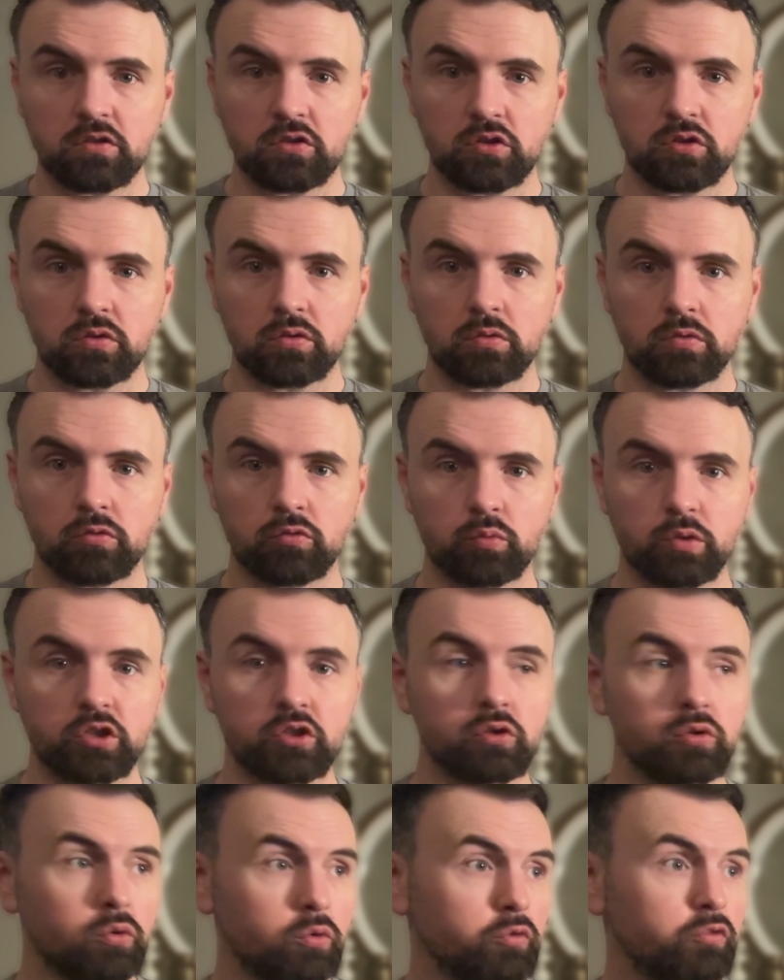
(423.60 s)
to choose which
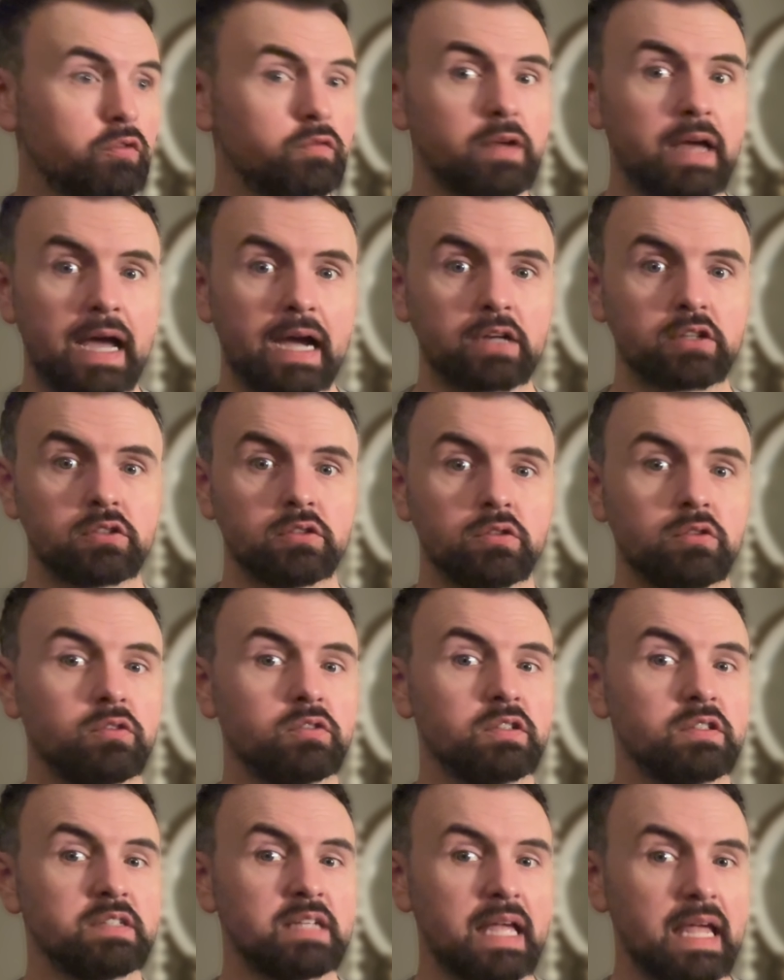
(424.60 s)
course of action
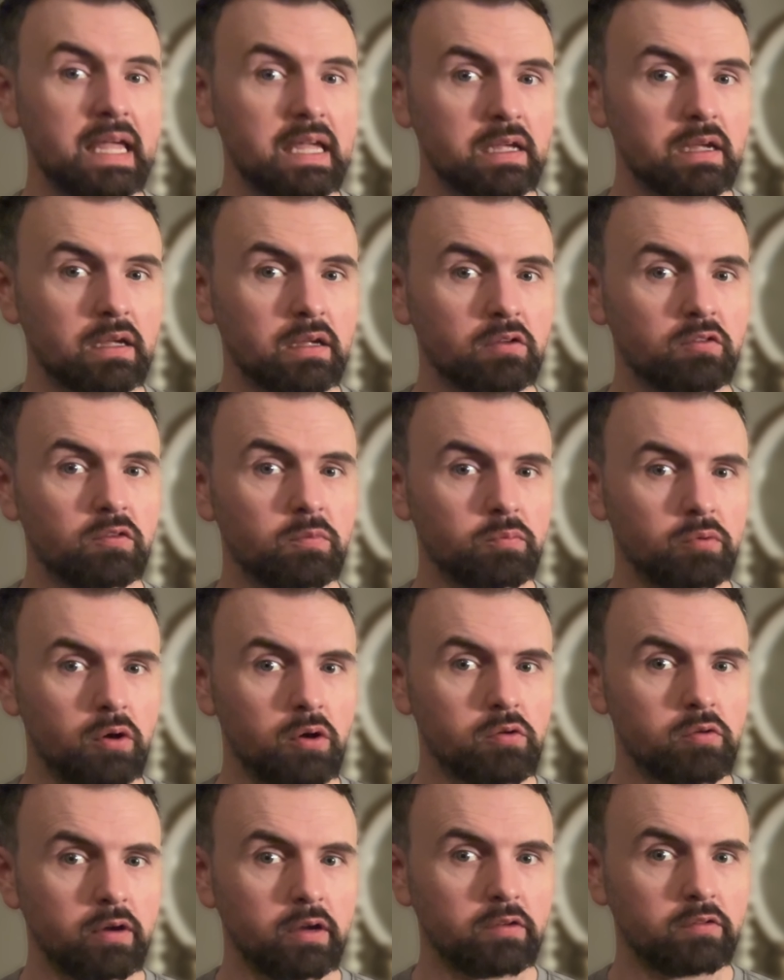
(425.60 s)
to take to
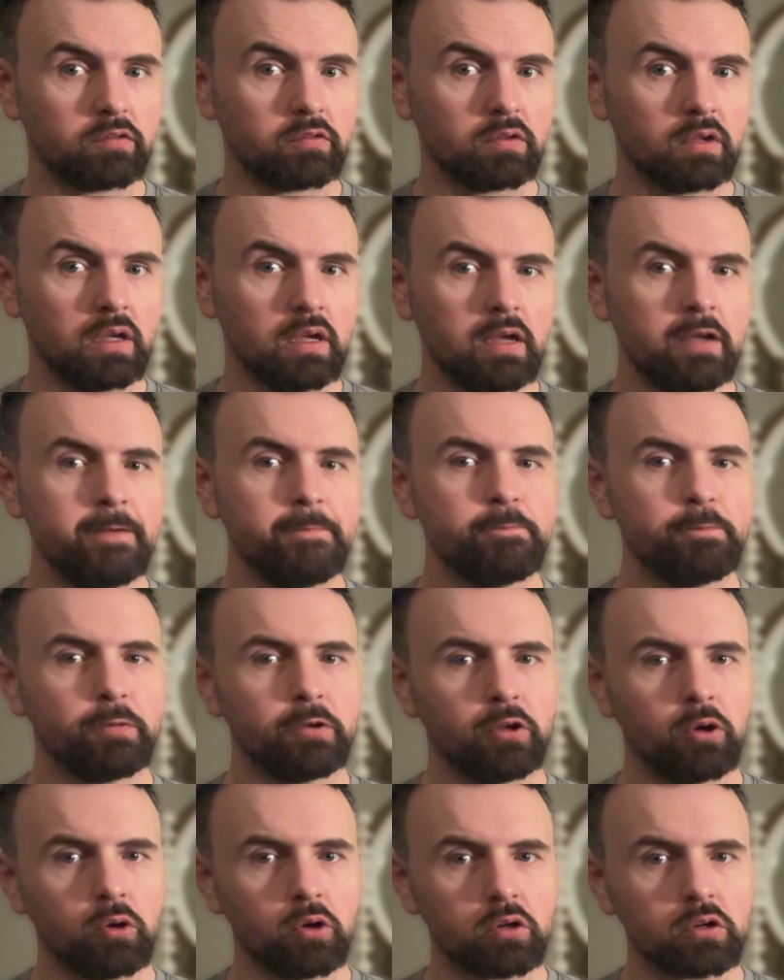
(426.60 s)
progress,
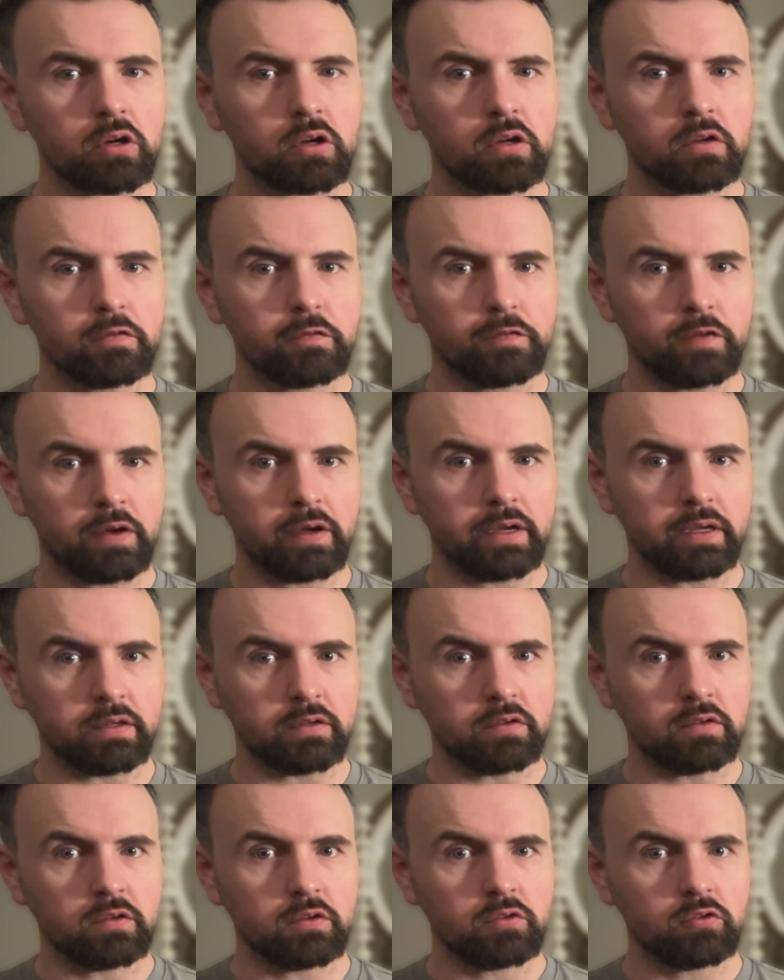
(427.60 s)
no longer
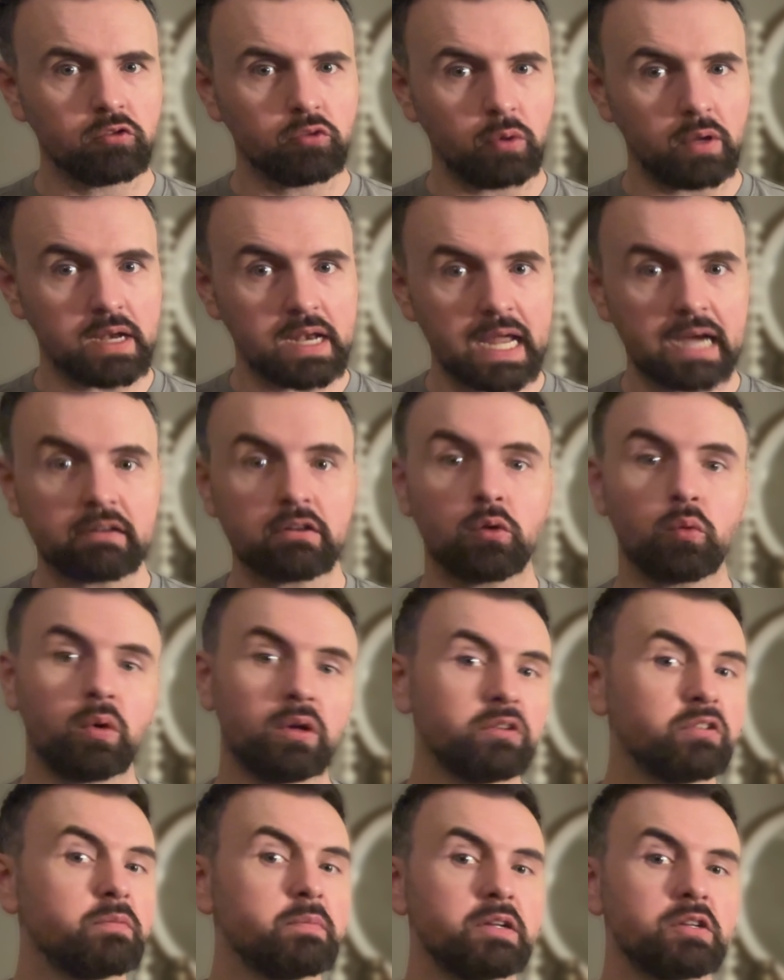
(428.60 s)
confined to a narrow
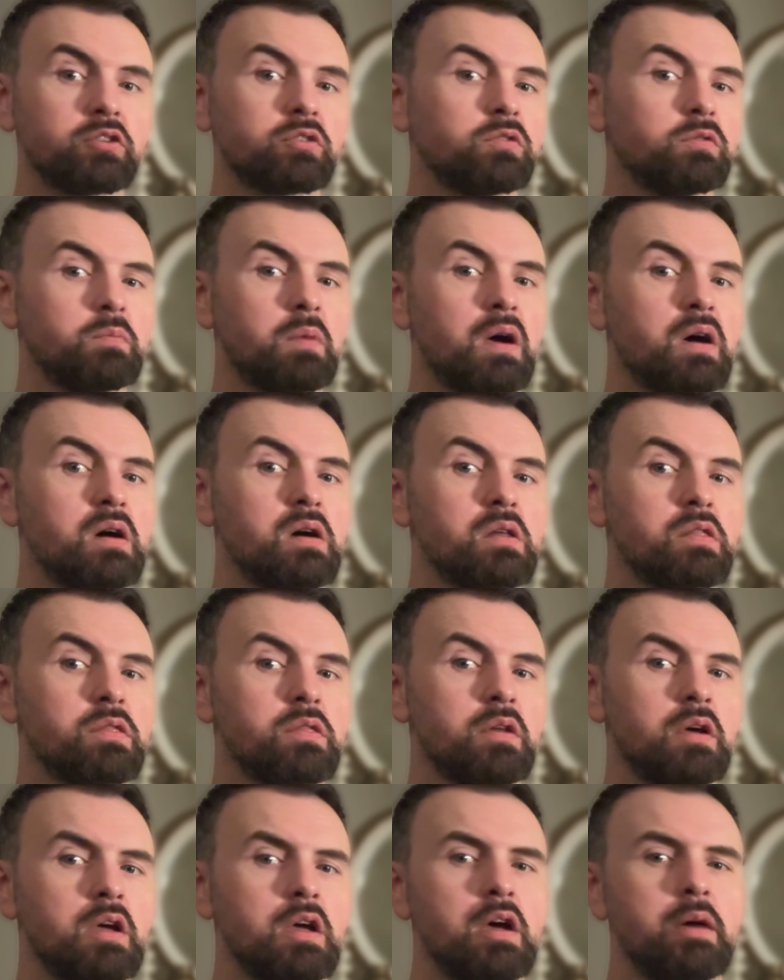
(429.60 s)
one-dimensional path,
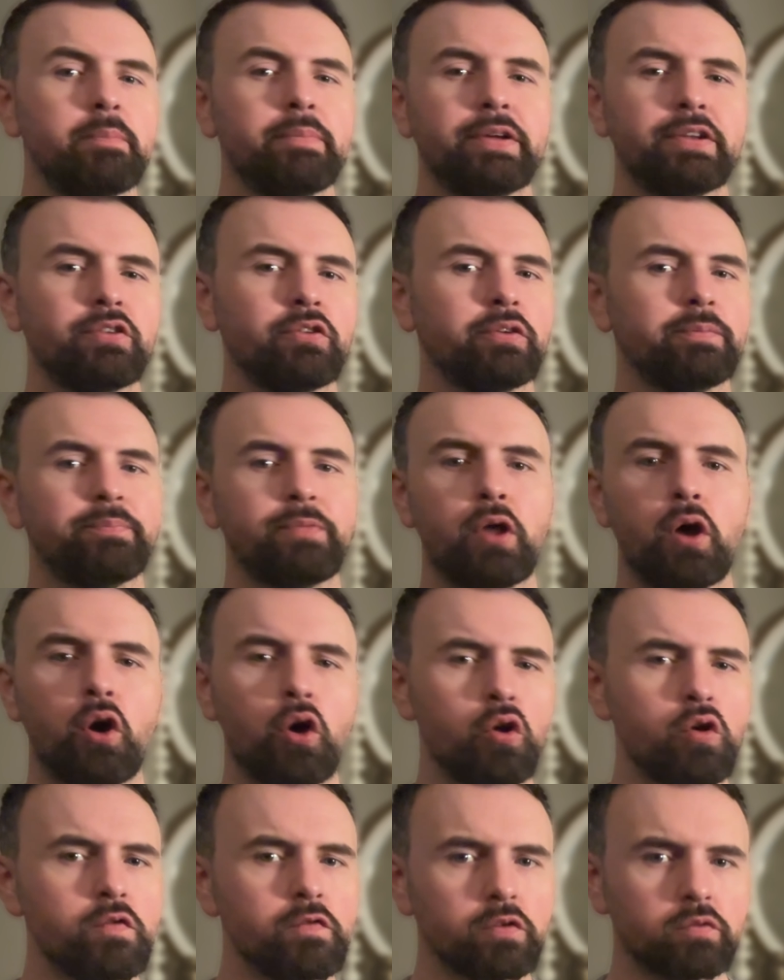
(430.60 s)
and not
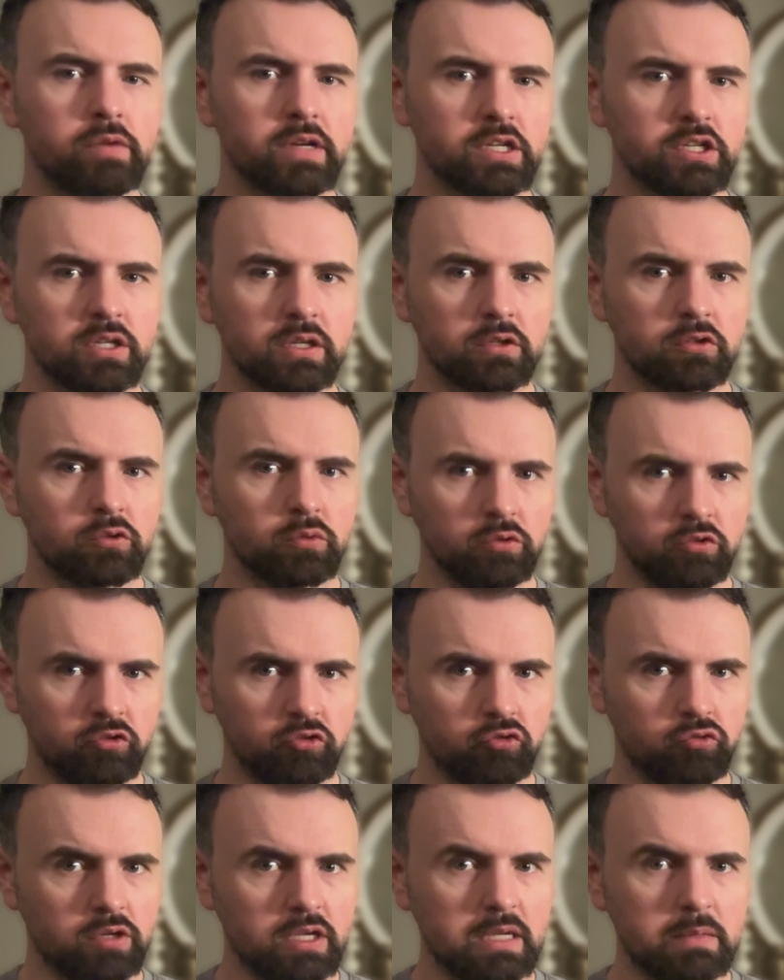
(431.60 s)
overreaching to a
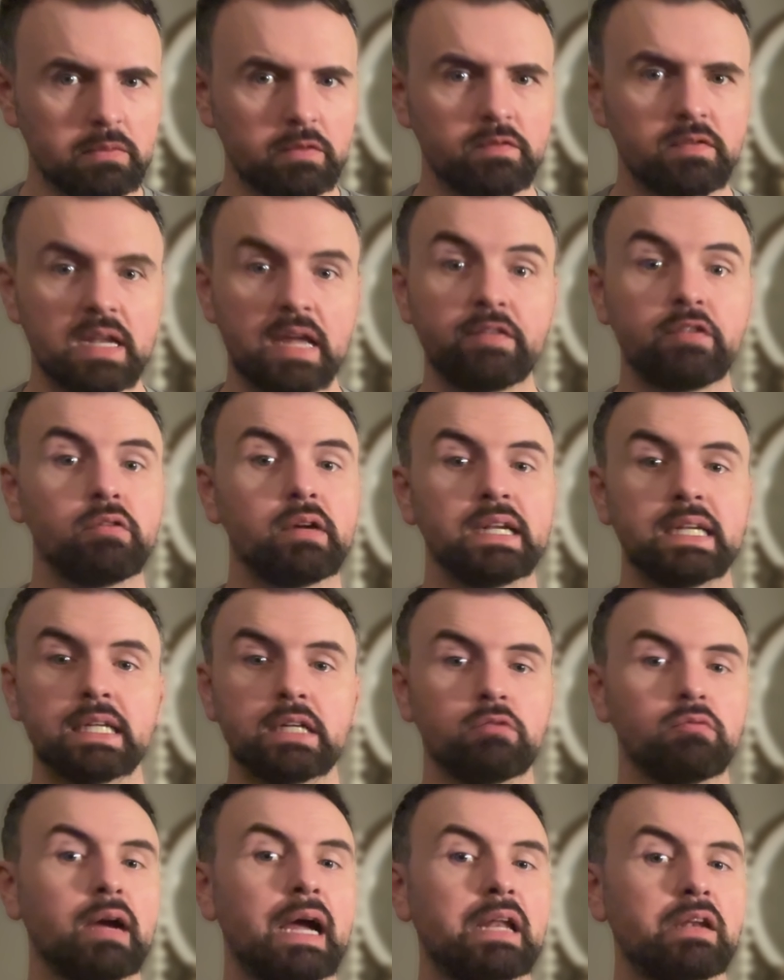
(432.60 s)
stream of
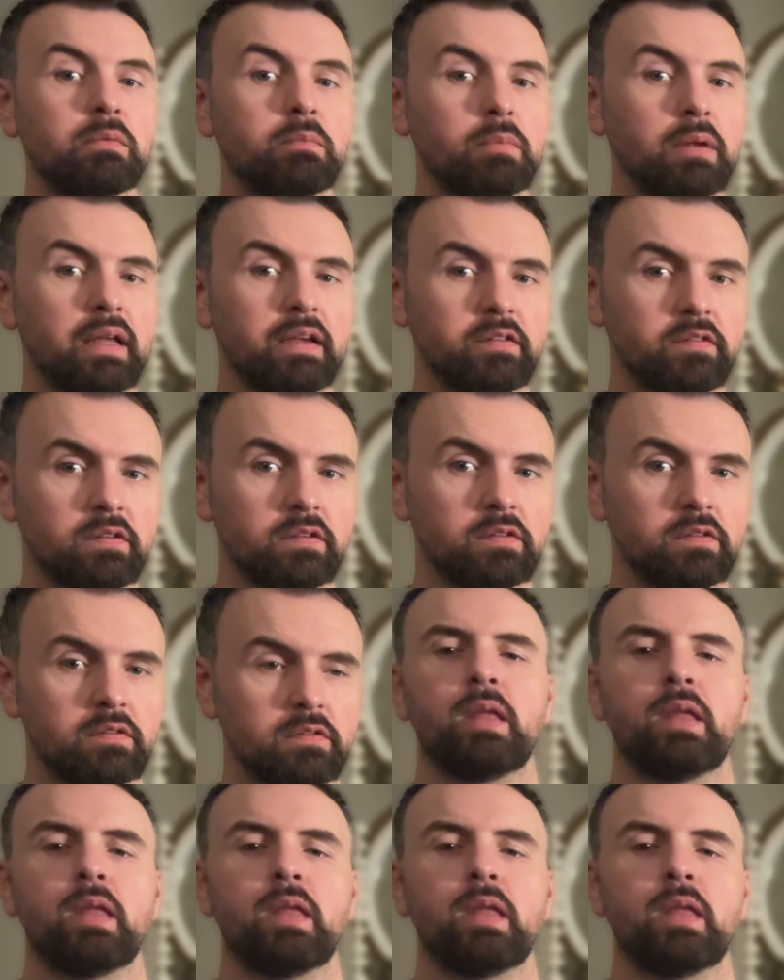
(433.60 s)
never-ending random places.